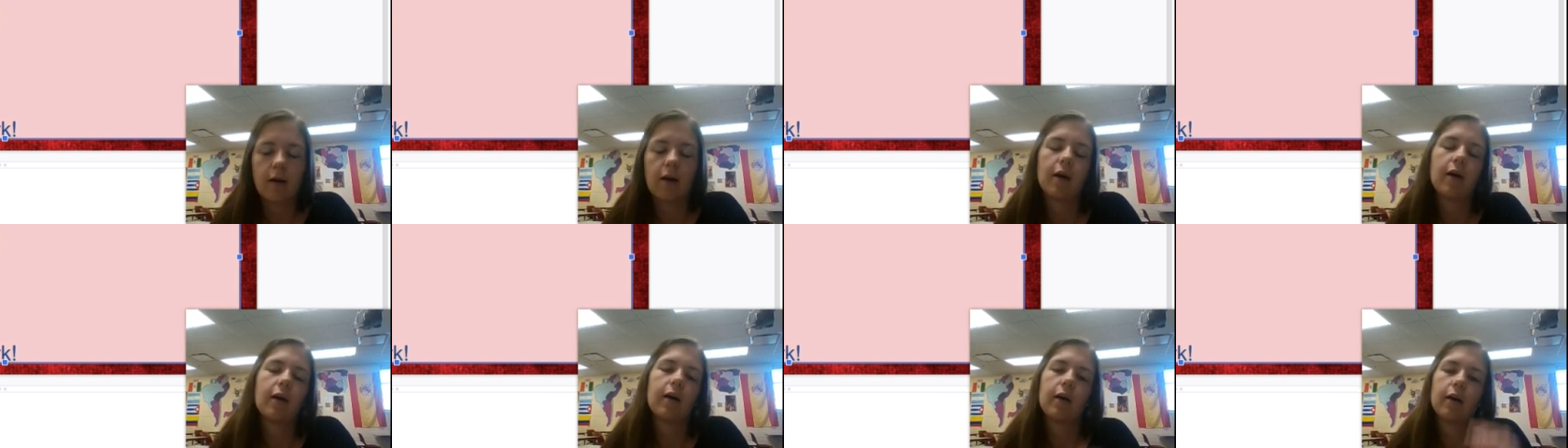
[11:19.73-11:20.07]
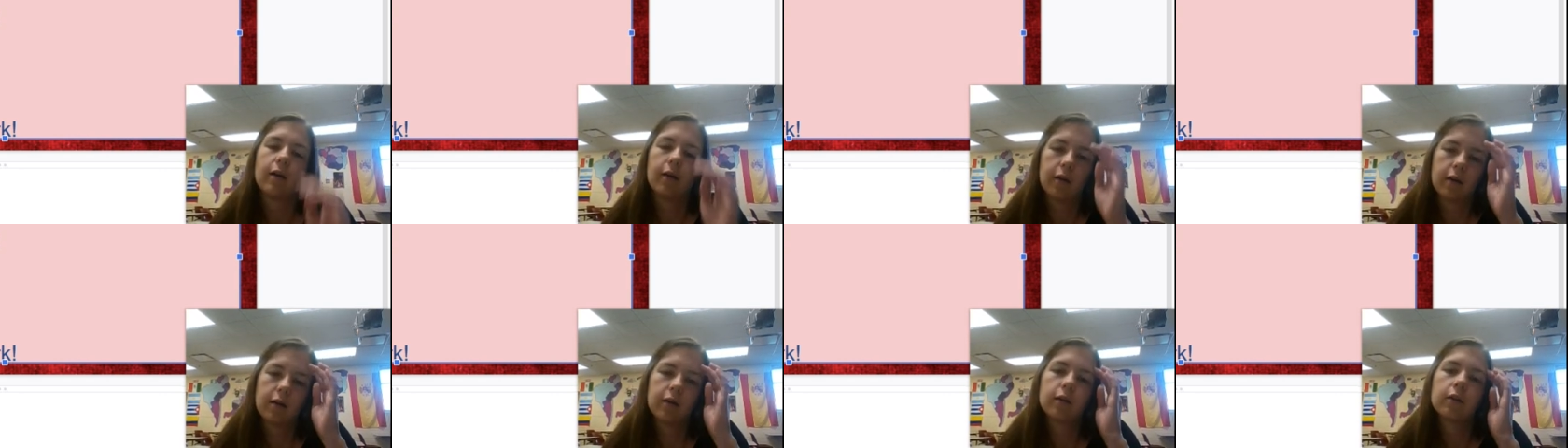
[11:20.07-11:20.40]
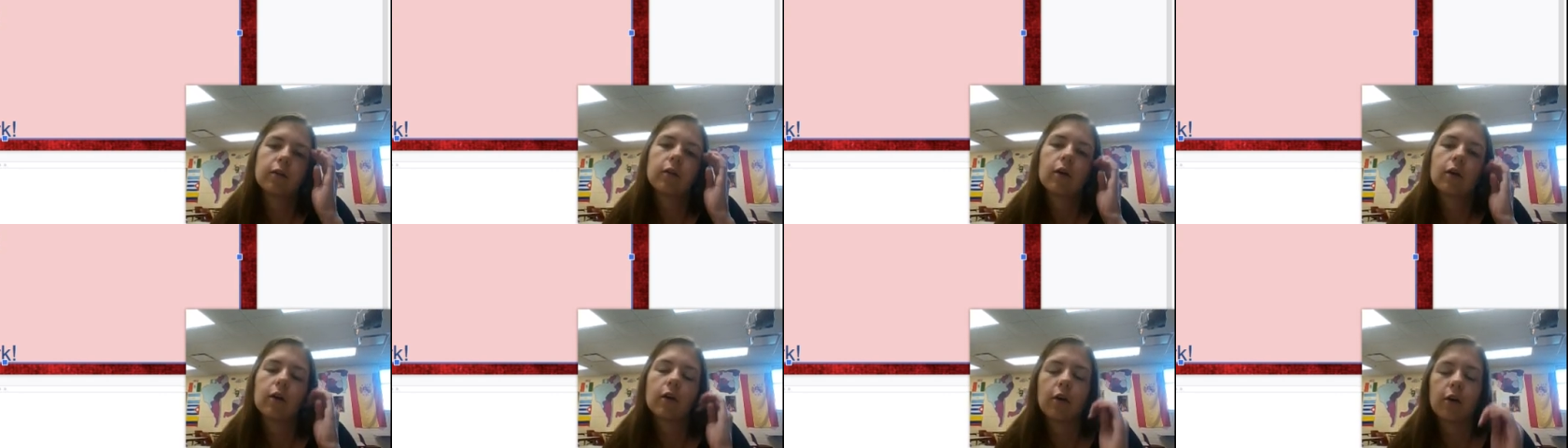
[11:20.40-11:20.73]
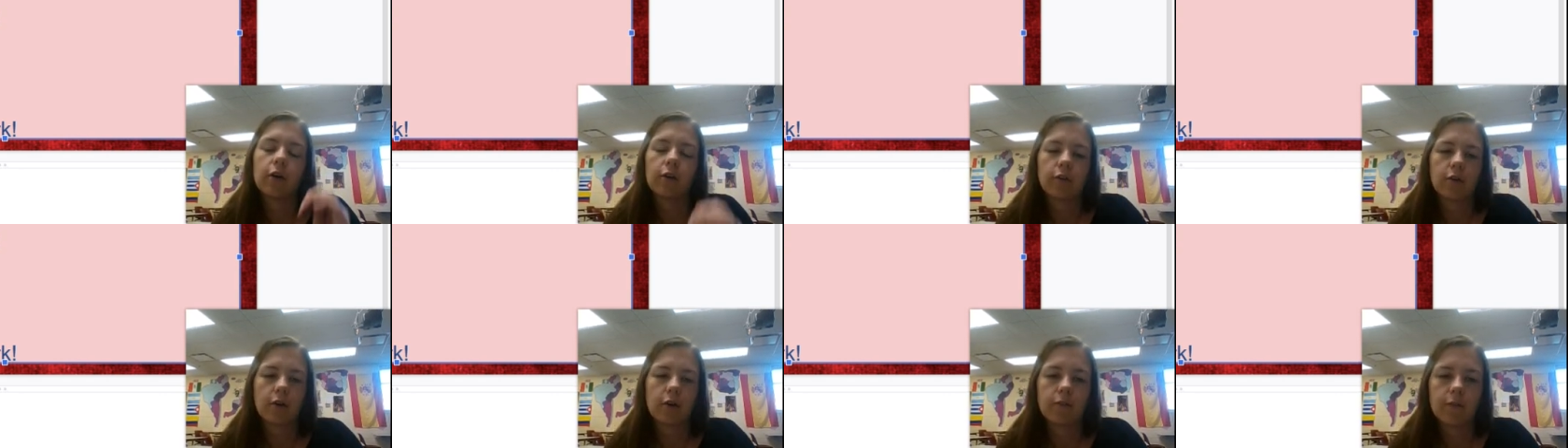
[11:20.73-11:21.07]

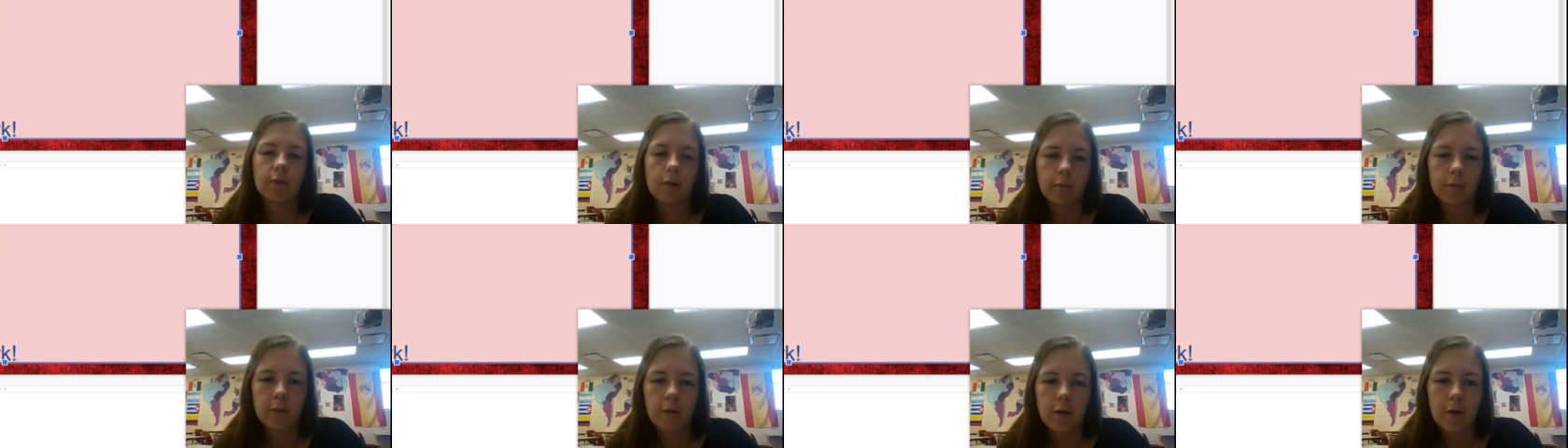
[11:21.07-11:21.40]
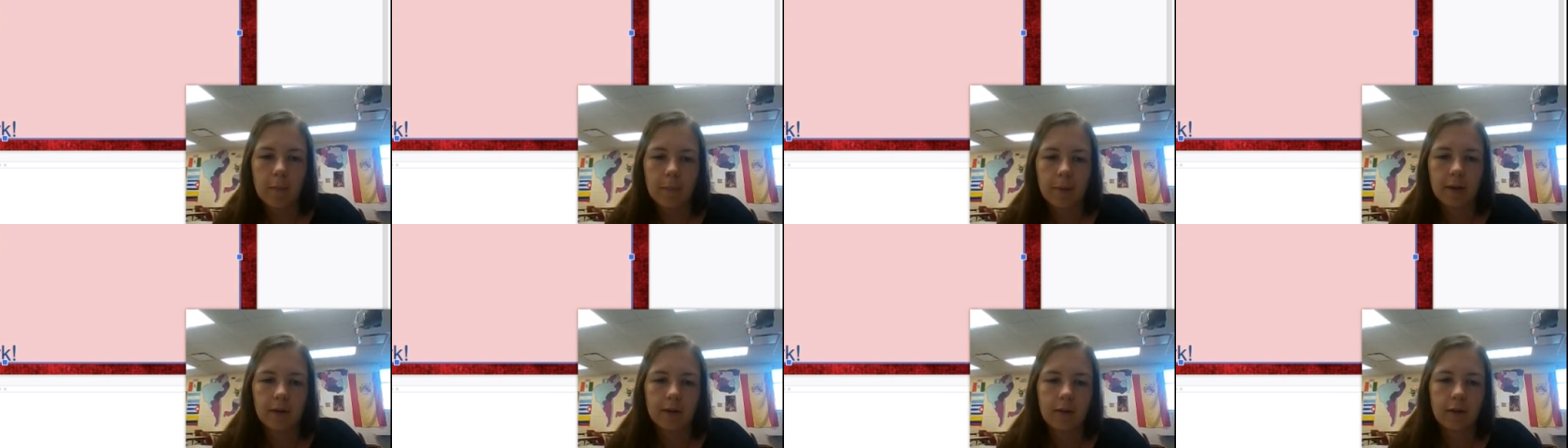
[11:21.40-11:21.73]
cargar verb,